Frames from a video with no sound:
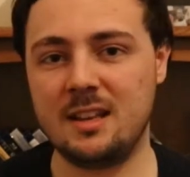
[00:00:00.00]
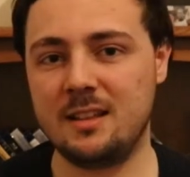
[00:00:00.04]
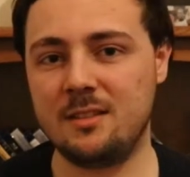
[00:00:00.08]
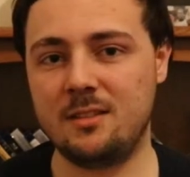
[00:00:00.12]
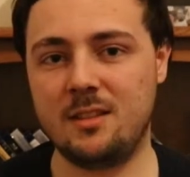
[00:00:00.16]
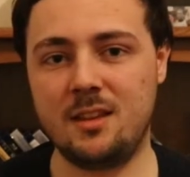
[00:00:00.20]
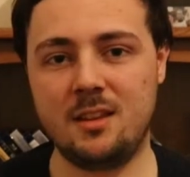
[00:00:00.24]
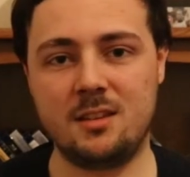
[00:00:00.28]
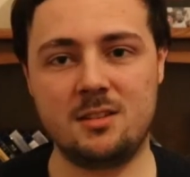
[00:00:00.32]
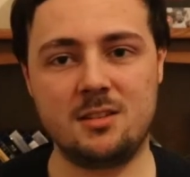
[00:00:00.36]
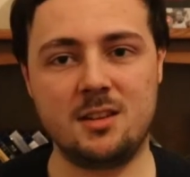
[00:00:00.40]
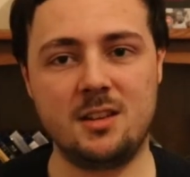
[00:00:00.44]

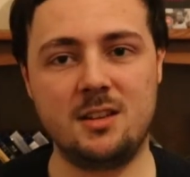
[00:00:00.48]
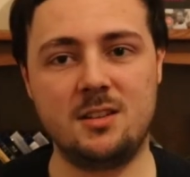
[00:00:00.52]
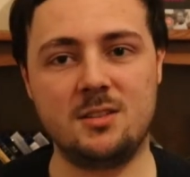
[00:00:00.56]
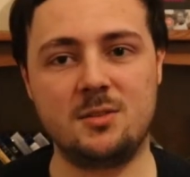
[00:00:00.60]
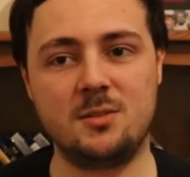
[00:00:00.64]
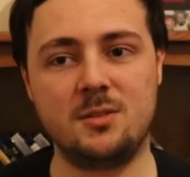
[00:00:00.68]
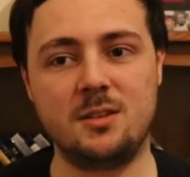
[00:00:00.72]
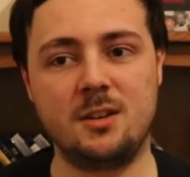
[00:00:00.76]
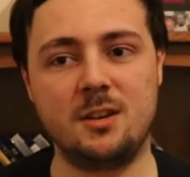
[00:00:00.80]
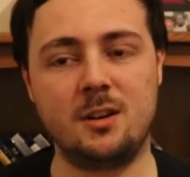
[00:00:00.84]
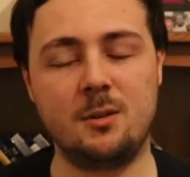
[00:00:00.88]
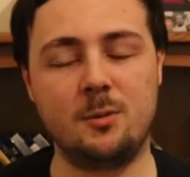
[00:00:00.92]
these scenes,
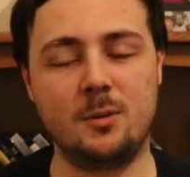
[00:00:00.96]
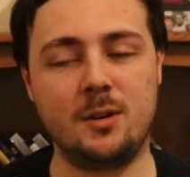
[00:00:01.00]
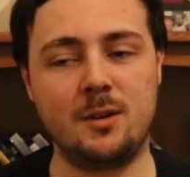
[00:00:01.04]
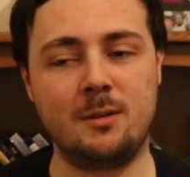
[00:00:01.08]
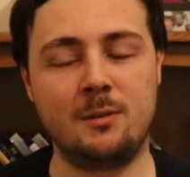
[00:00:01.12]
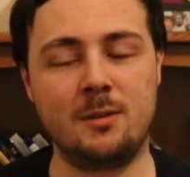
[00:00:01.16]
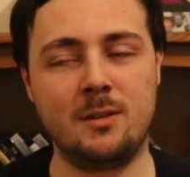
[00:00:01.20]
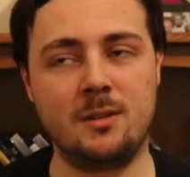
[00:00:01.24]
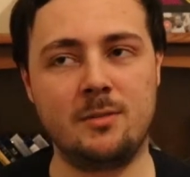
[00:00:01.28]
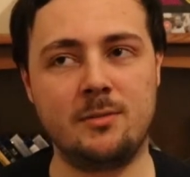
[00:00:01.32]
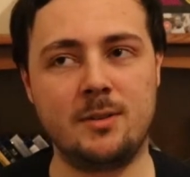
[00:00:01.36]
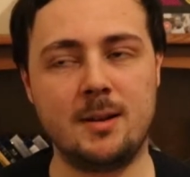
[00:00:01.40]
you know, where
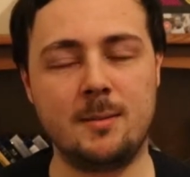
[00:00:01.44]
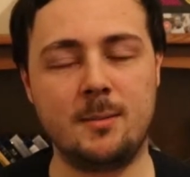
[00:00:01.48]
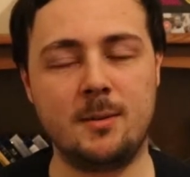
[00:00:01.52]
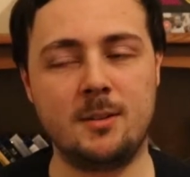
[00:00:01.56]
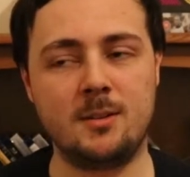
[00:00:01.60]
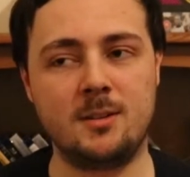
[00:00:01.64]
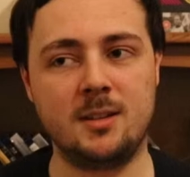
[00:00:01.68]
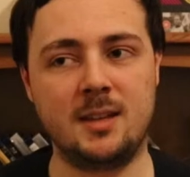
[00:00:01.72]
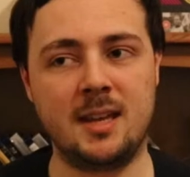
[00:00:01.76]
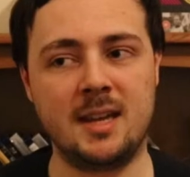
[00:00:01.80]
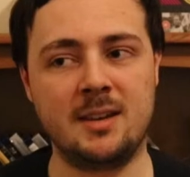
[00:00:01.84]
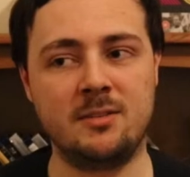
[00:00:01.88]
the family
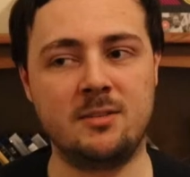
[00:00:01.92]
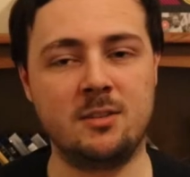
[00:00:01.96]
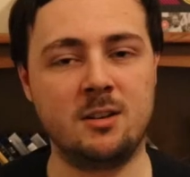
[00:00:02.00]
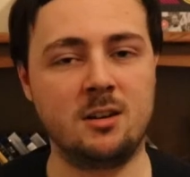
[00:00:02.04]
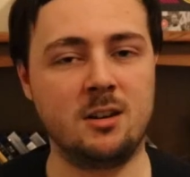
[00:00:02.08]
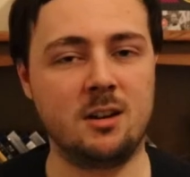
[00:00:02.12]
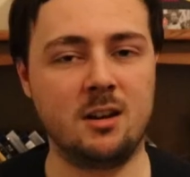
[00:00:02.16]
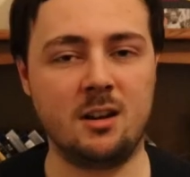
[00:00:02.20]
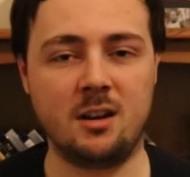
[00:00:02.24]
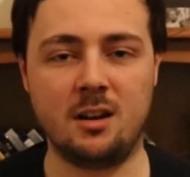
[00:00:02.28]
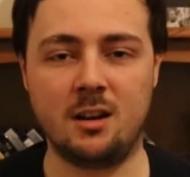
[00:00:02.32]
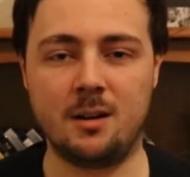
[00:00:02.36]
together
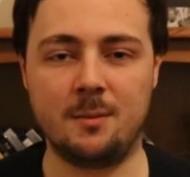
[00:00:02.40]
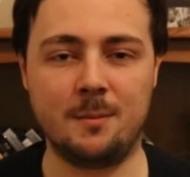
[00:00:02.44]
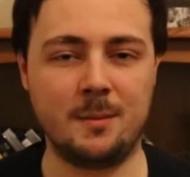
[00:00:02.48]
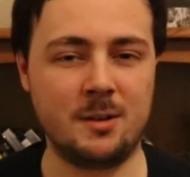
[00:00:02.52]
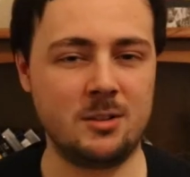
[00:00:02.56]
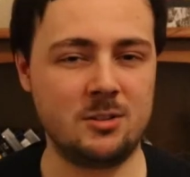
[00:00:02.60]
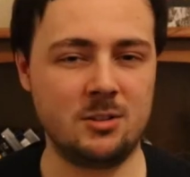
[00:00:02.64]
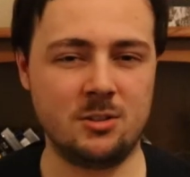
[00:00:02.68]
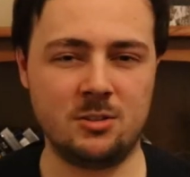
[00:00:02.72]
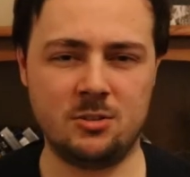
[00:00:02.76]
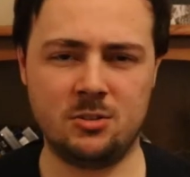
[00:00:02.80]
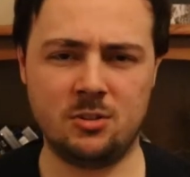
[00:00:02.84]
are
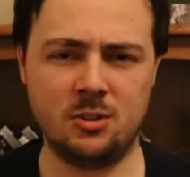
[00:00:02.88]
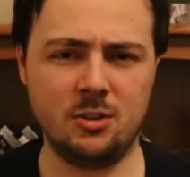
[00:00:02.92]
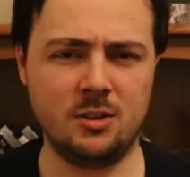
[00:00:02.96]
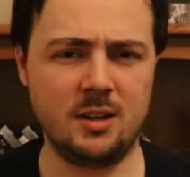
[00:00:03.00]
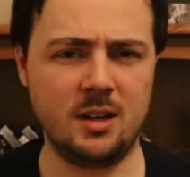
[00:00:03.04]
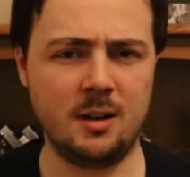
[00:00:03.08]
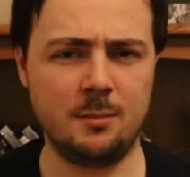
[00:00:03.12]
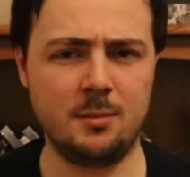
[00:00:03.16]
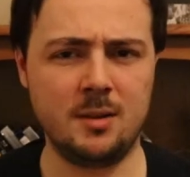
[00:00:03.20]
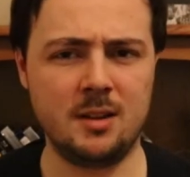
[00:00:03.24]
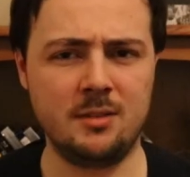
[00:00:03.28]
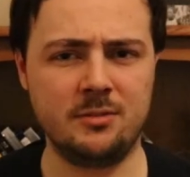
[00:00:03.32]
just truly
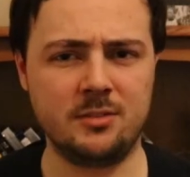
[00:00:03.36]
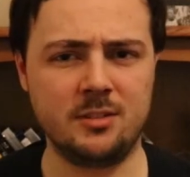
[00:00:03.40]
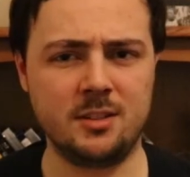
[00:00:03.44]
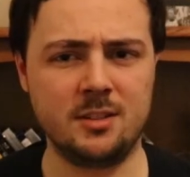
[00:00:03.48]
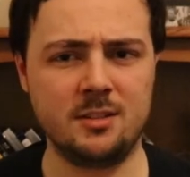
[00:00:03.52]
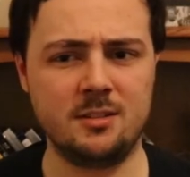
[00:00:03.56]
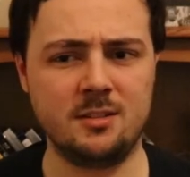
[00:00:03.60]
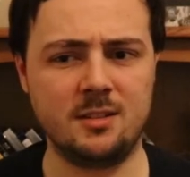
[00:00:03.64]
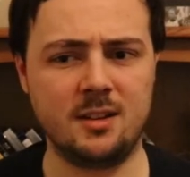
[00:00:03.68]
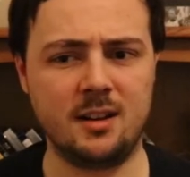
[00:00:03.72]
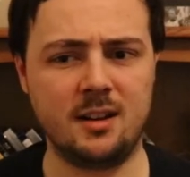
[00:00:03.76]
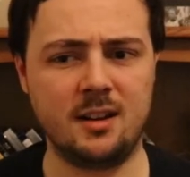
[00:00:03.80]

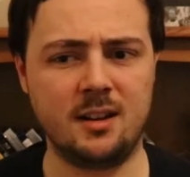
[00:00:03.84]
uplifting.